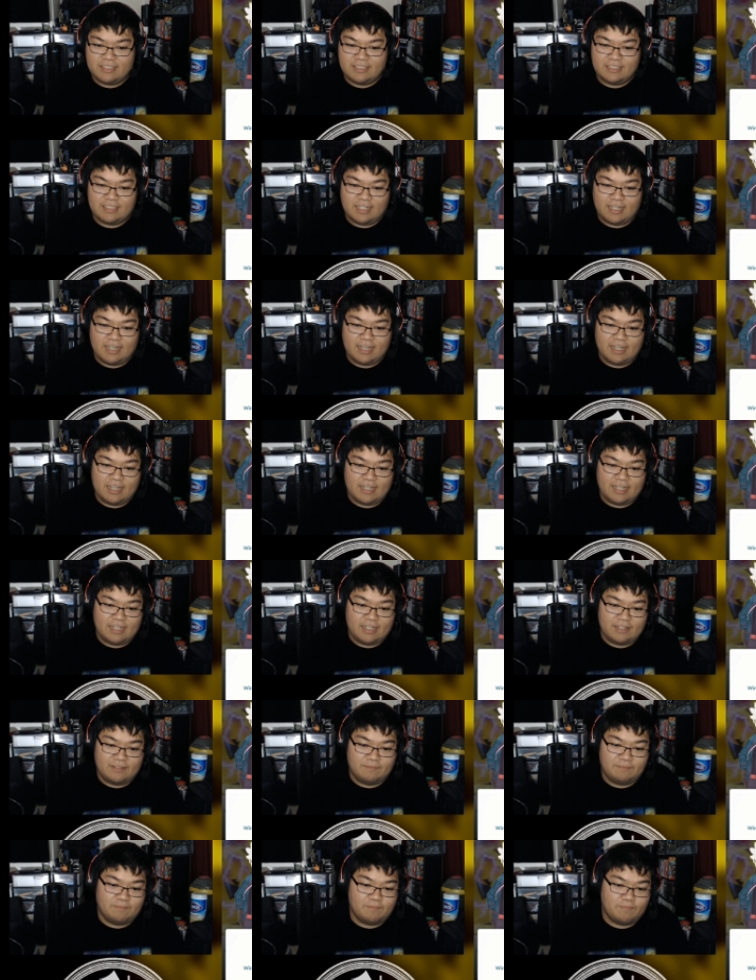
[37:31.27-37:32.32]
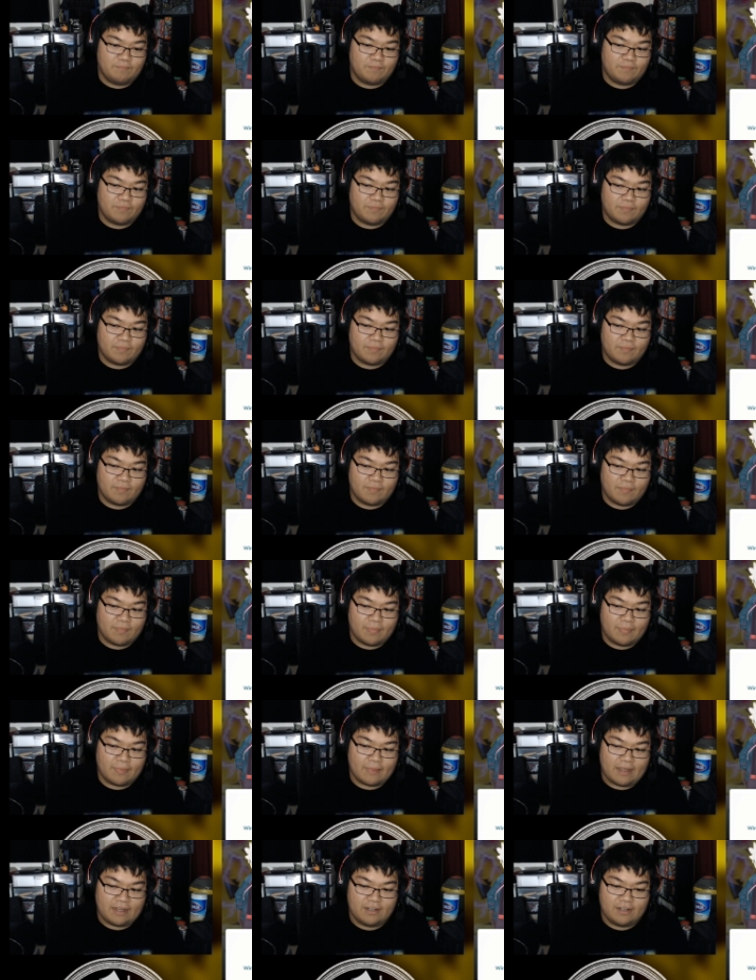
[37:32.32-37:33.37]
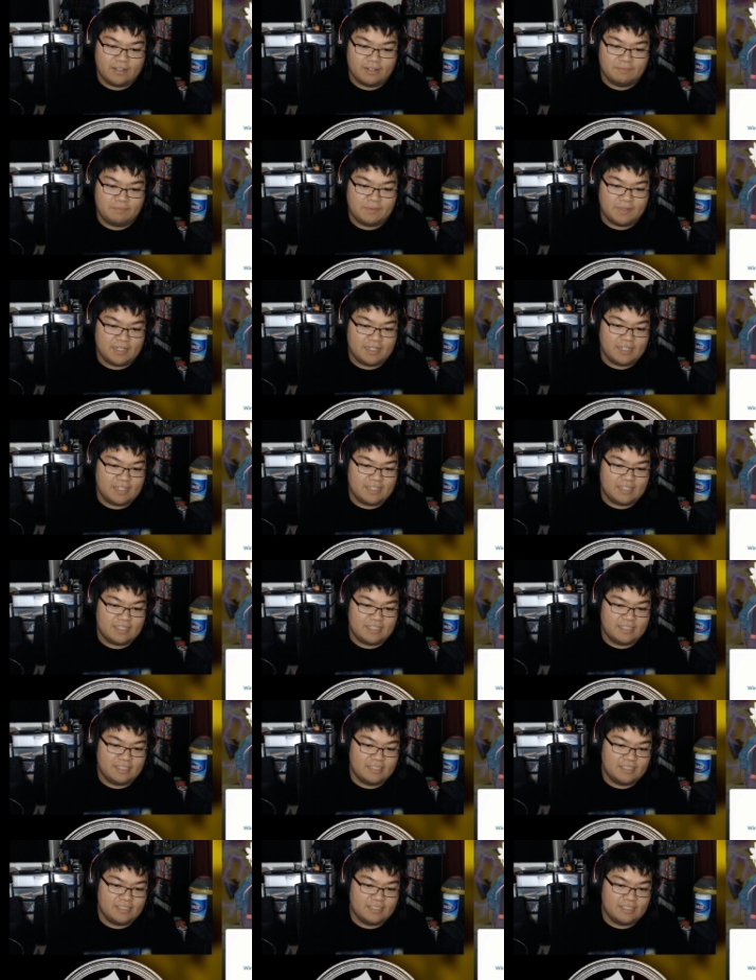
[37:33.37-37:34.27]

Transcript: um I hope uh